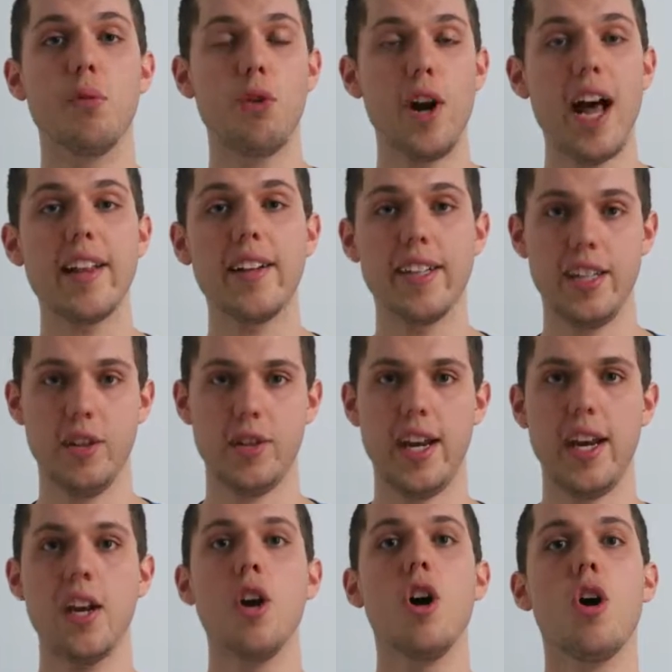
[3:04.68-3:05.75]
morality,
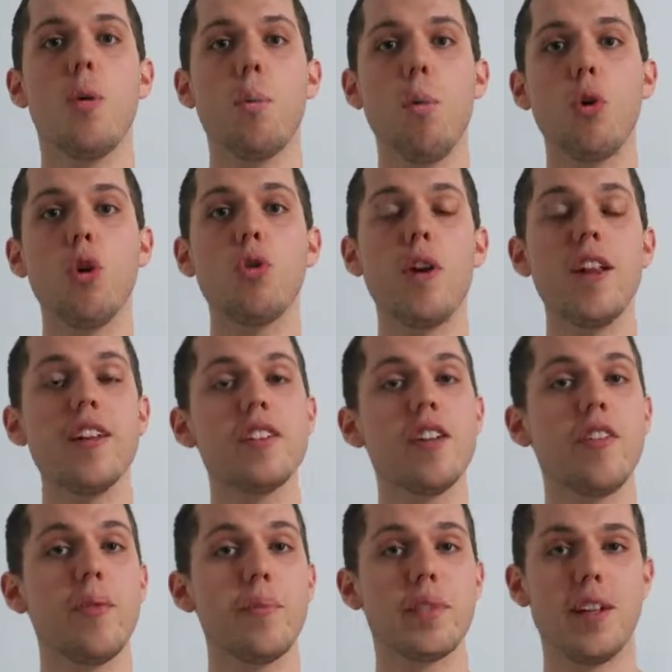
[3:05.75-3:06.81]
okay? Moral
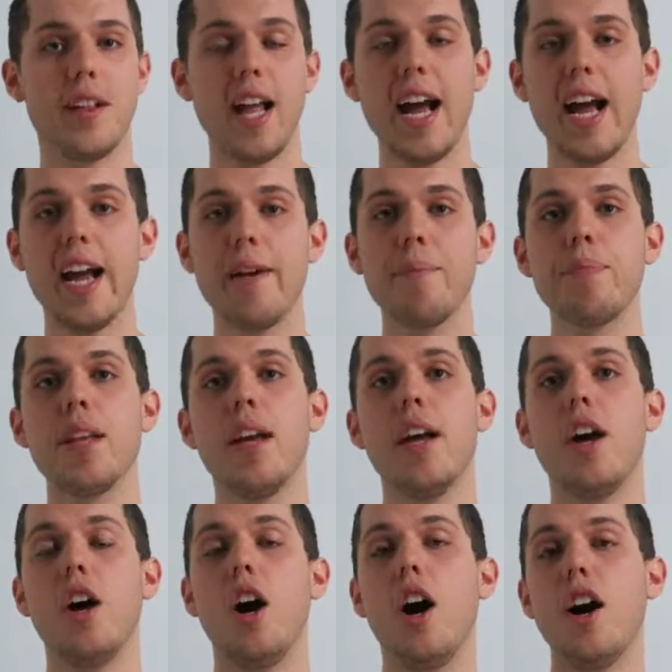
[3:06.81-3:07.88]
relativism is a lie.
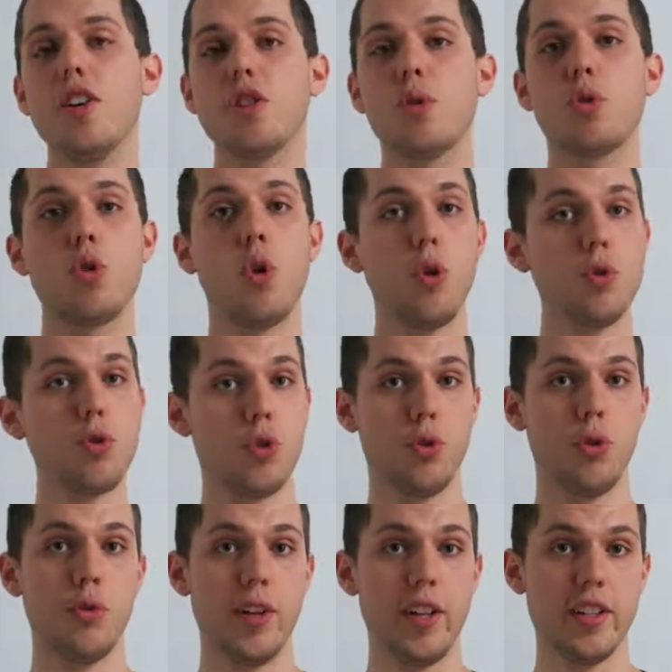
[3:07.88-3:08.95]
Also,
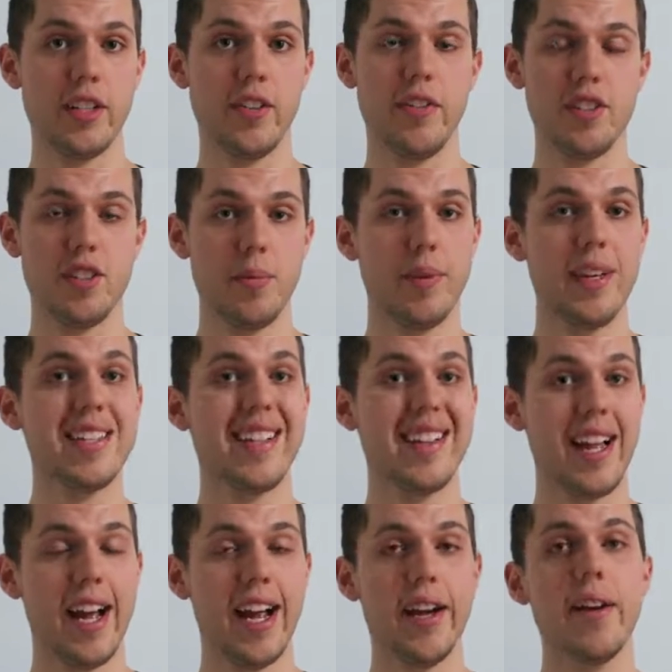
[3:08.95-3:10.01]
cultural relativism is a
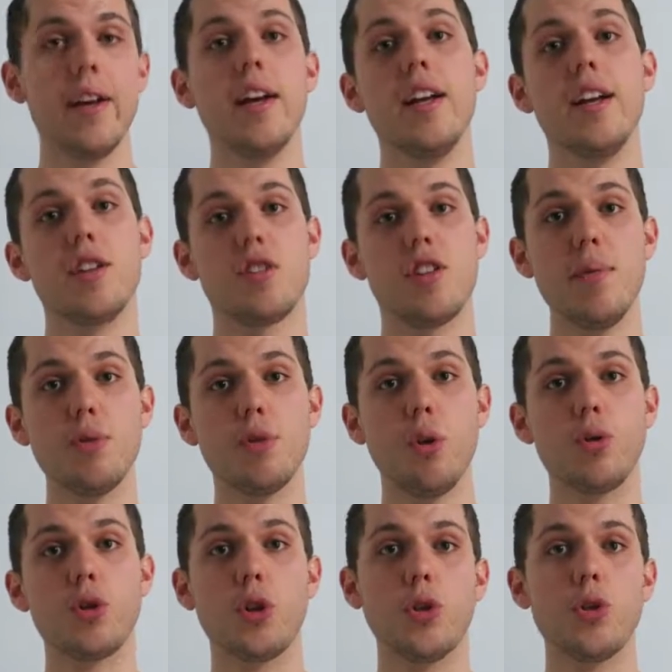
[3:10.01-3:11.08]
lie. Some
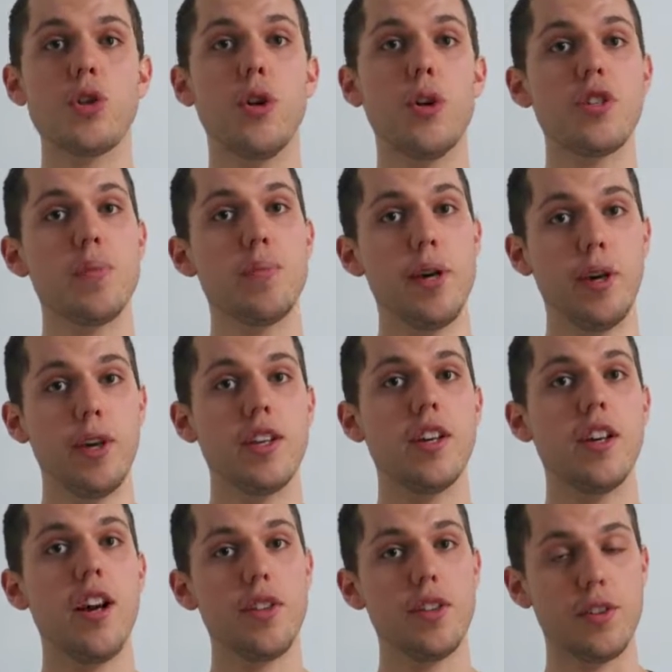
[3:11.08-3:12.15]
cultures are superior
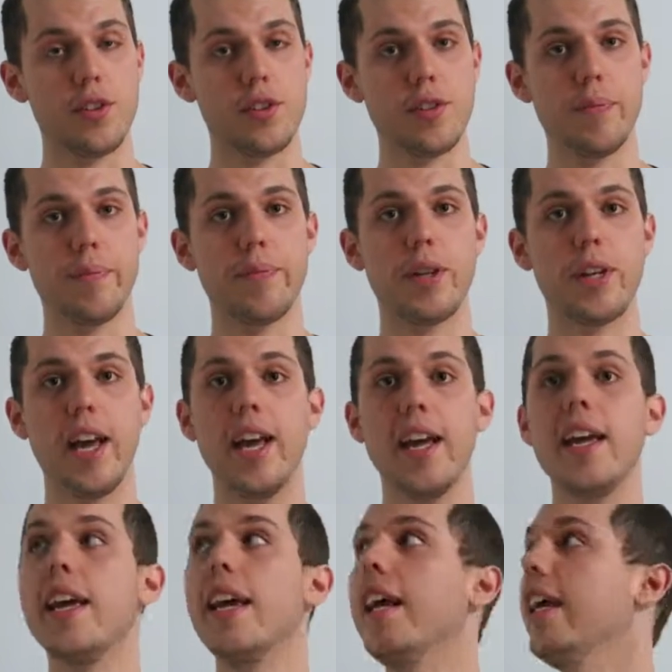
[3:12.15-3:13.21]
to others,
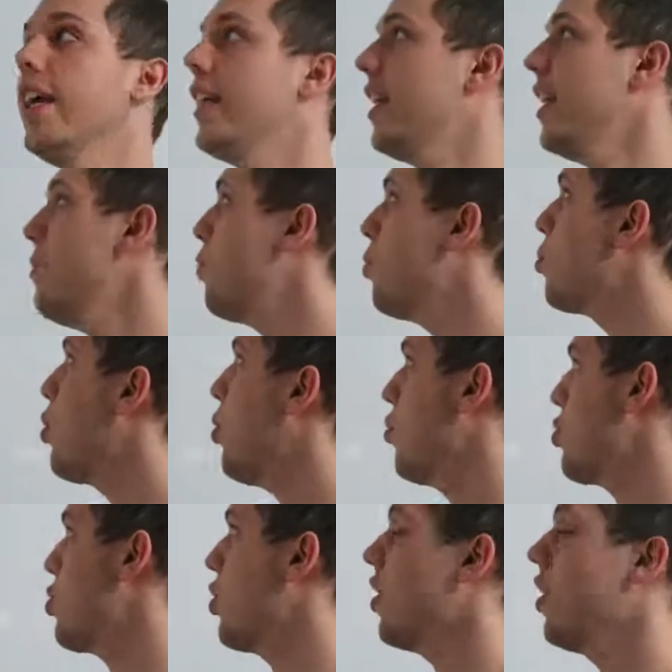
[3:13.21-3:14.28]
okay? Hebrew
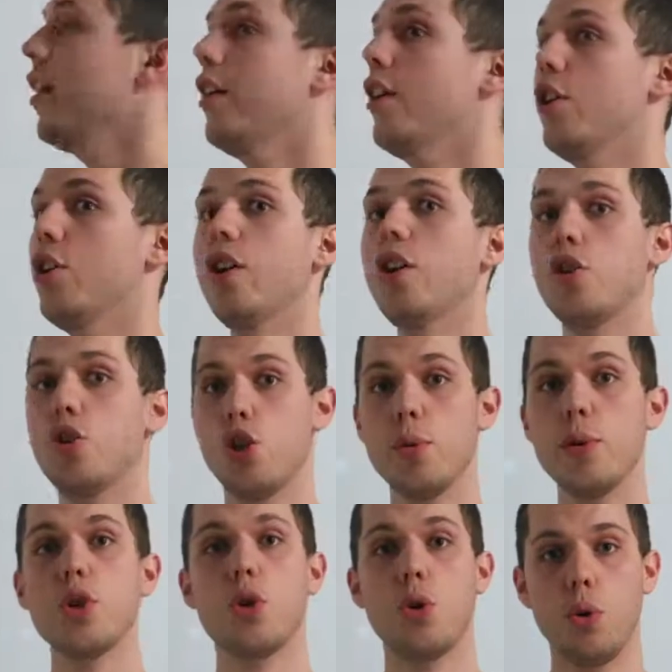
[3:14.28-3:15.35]
culture,
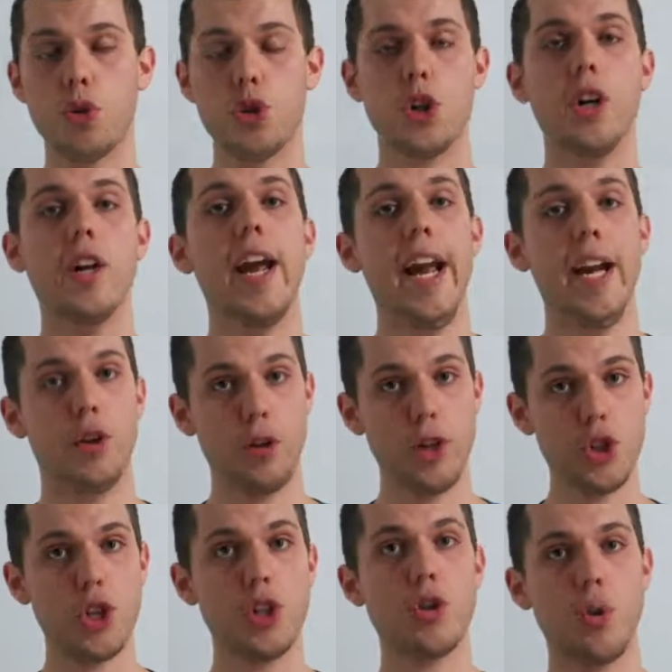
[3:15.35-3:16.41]
Jewish culture, and
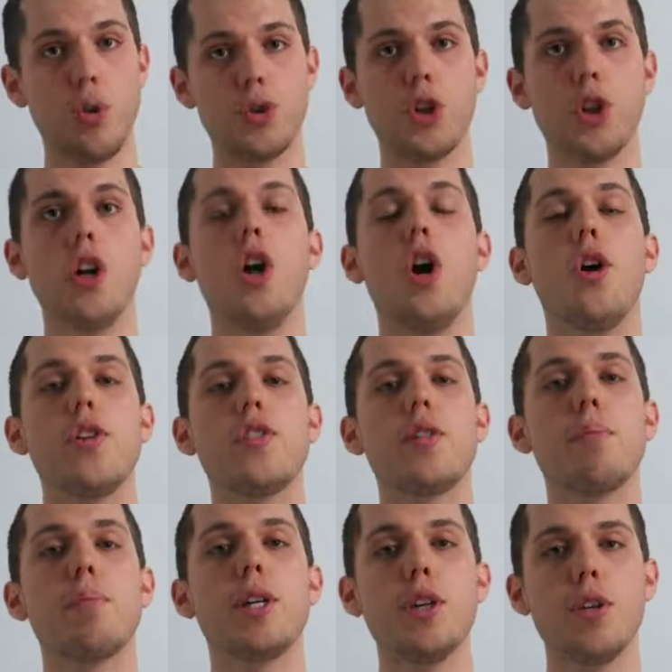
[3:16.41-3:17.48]
Christian culture are
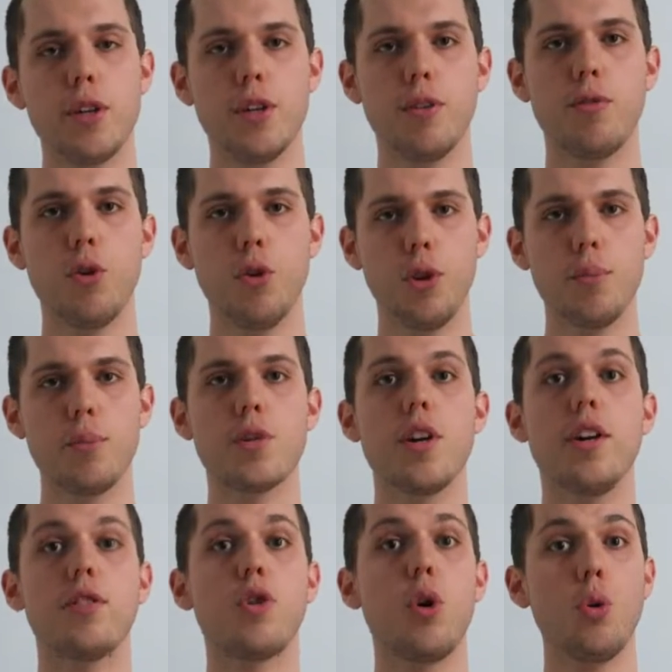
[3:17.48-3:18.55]
superior forms
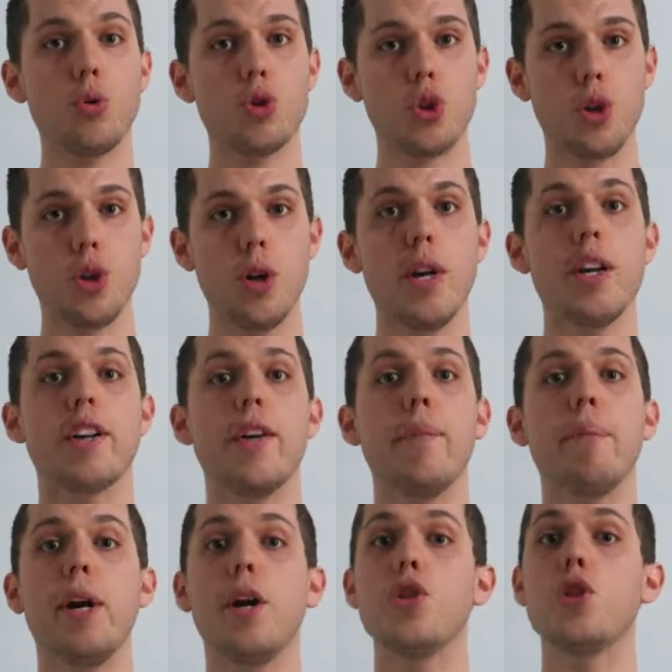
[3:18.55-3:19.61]
of culture
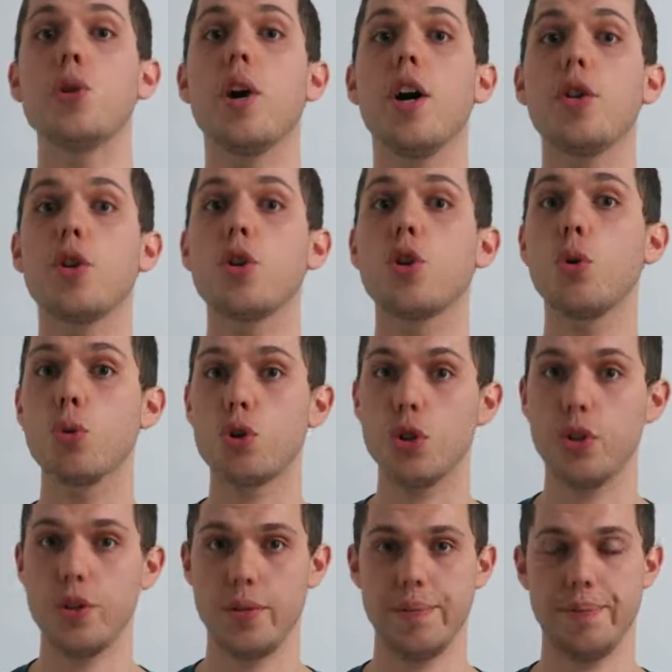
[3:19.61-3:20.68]
compared to other
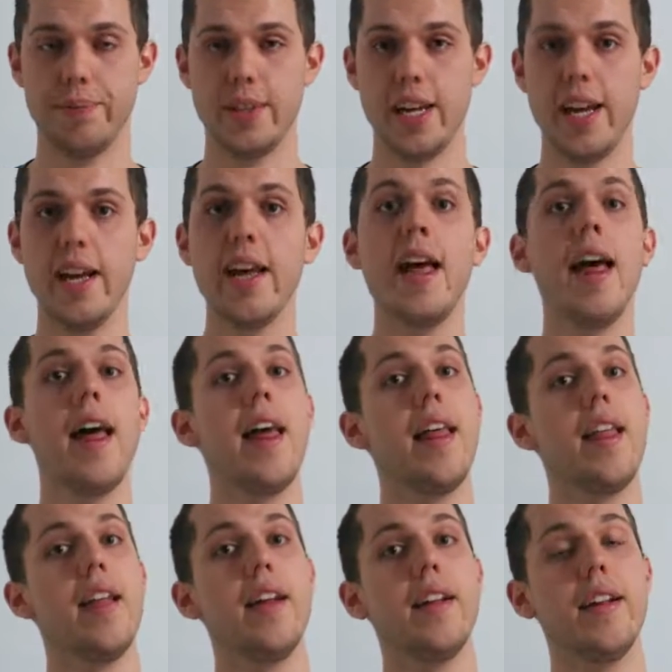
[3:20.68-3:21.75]
cultures, okay?
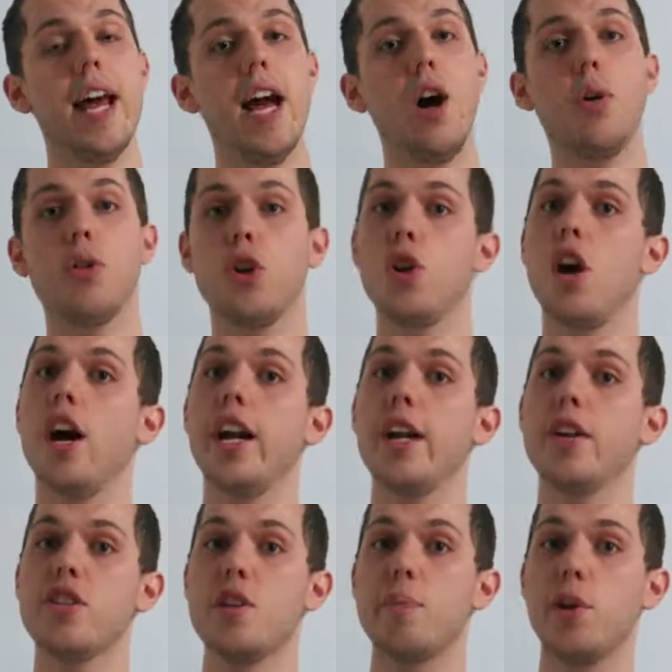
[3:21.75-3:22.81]
Now, they're not
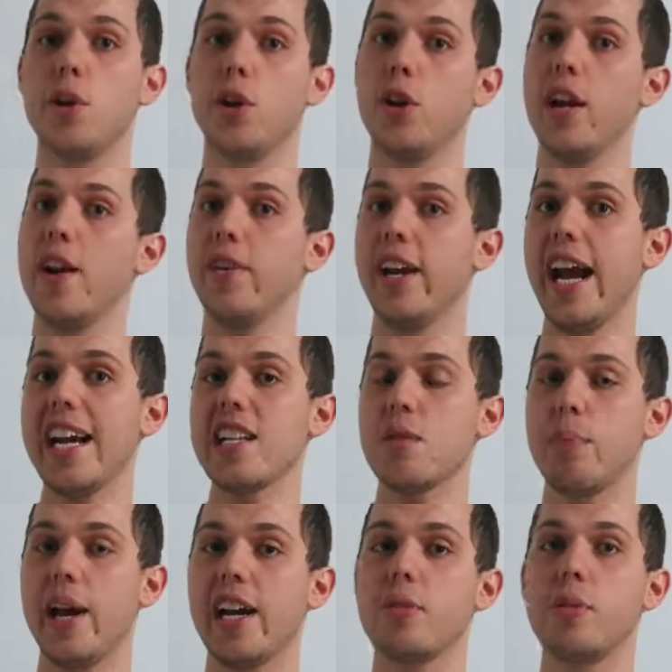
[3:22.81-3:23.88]
superior in every
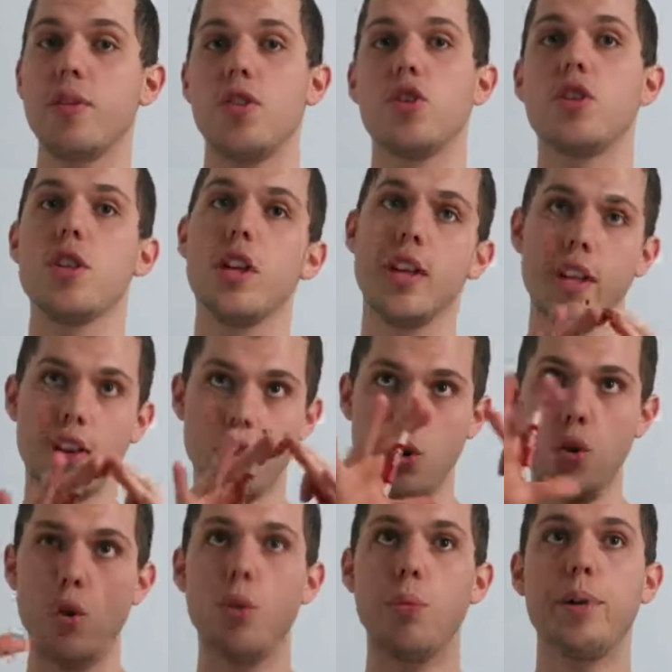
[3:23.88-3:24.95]
aspect, but if you look at the
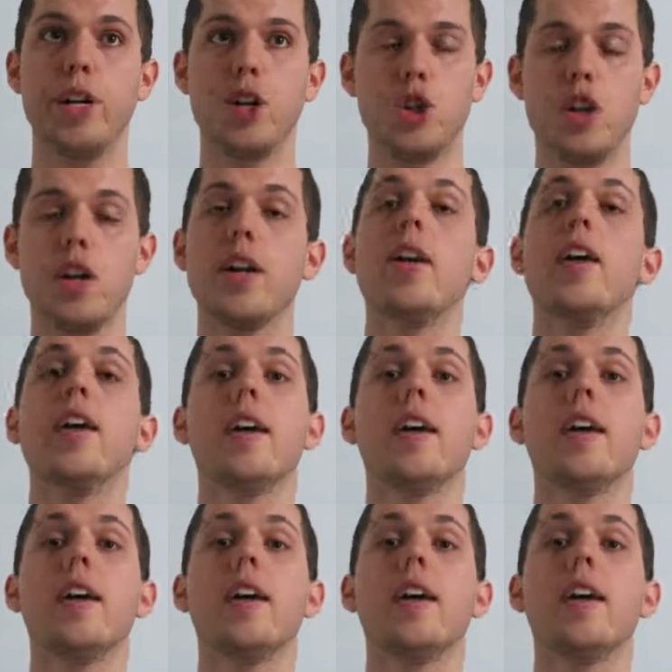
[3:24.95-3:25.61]
whole picture,